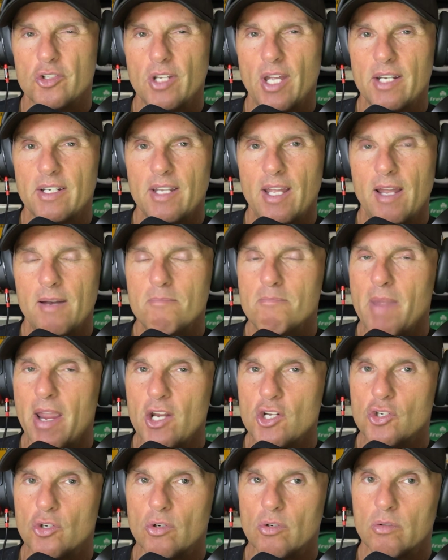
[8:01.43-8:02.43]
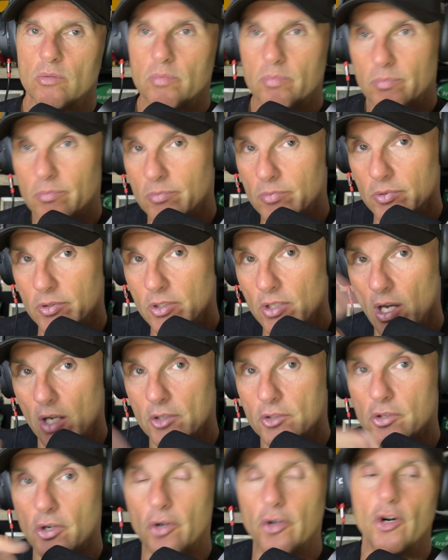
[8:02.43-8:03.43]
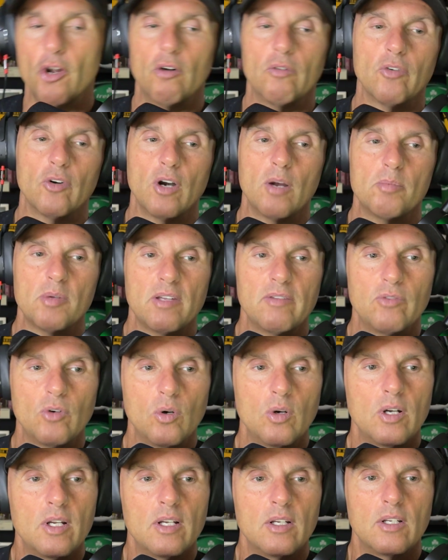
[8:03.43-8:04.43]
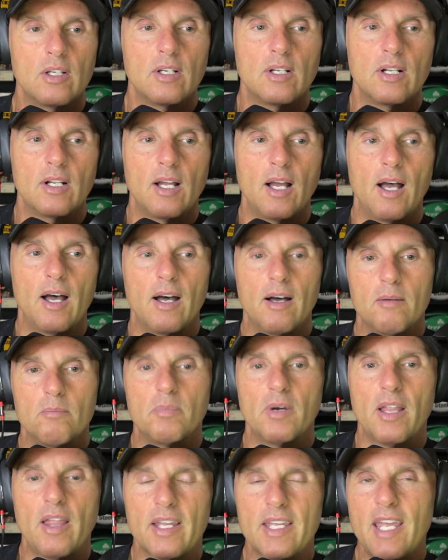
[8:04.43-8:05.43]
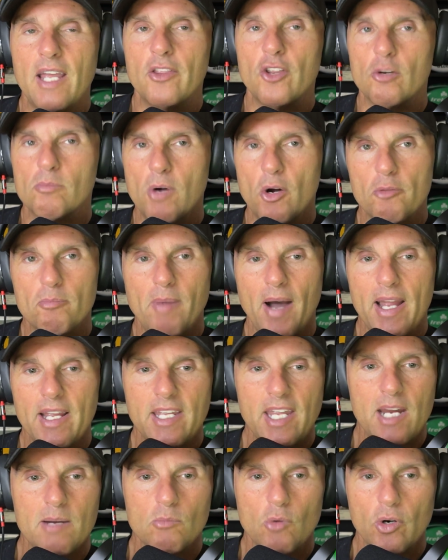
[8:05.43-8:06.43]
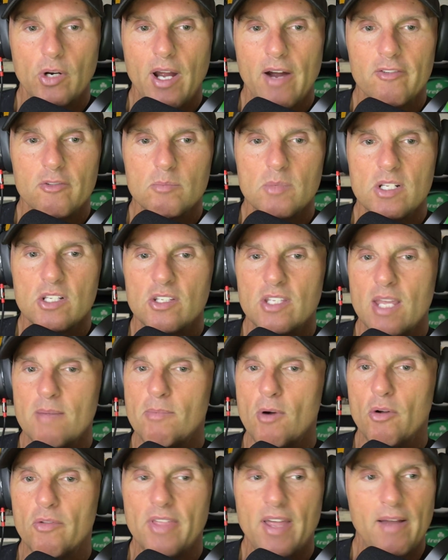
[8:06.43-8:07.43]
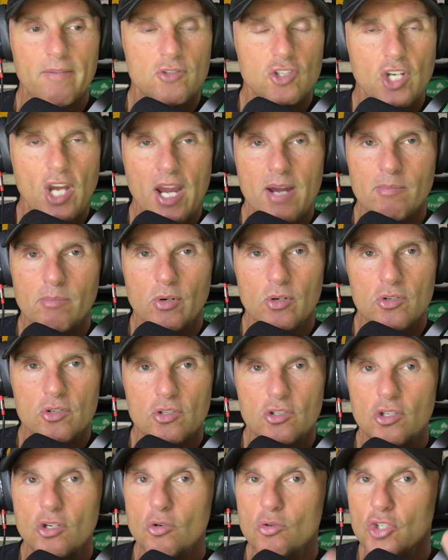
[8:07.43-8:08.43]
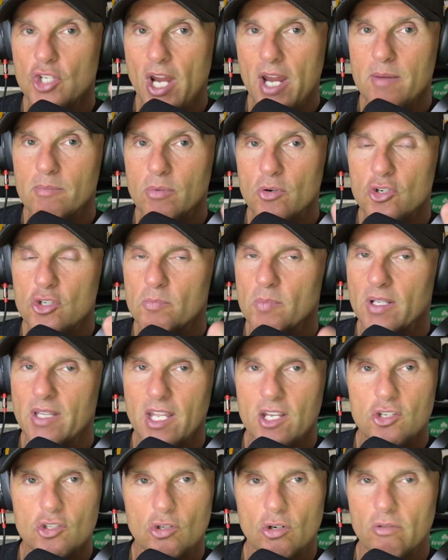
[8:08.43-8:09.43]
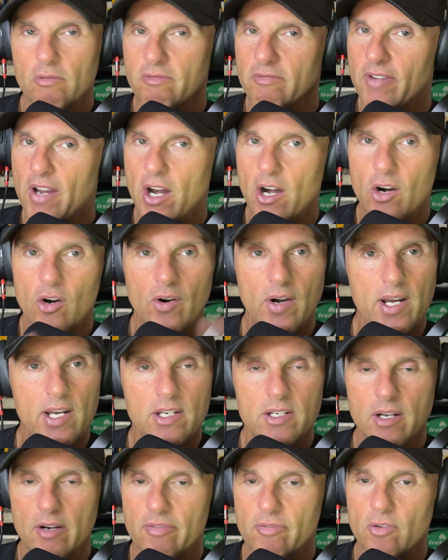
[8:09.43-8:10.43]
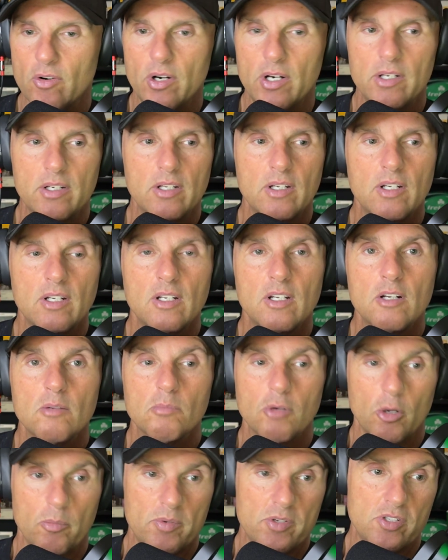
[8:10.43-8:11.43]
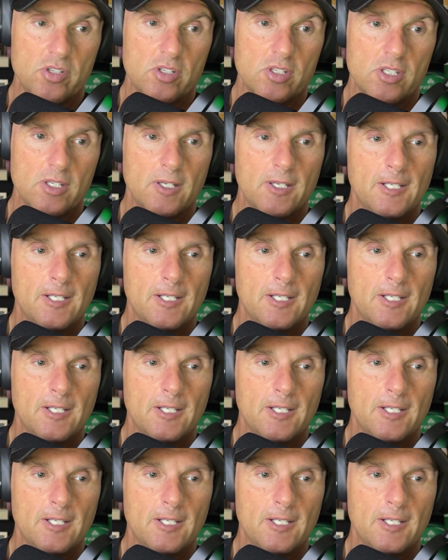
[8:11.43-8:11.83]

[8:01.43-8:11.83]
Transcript: not that major turnover upheaval. But again, they're both bicameral governments. They both have 2 chambers, but they serve very different purposes.